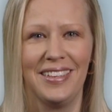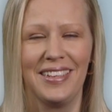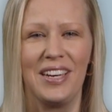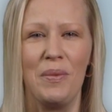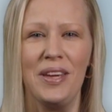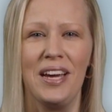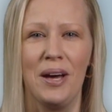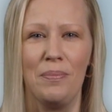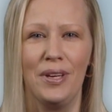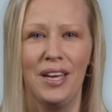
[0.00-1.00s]
Coming
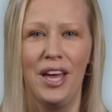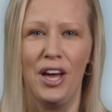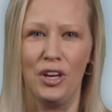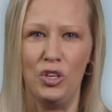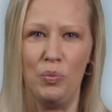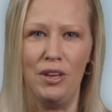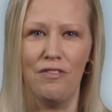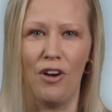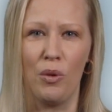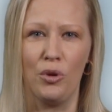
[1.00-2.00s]
up, a UP
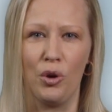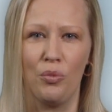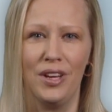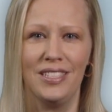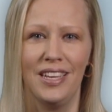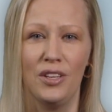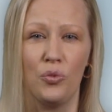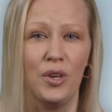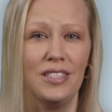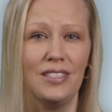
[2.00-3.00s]
Farm Bureau president
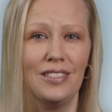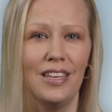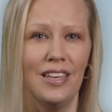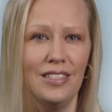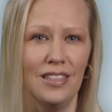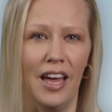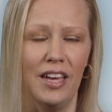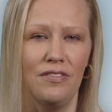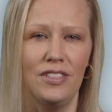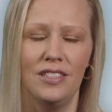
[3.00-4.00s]
risks his
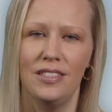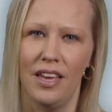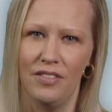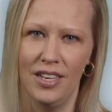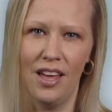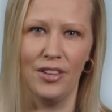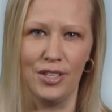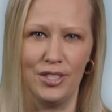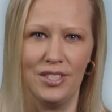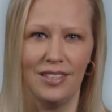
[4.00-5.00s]
life to save
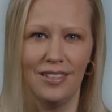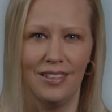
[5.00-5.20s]
another's.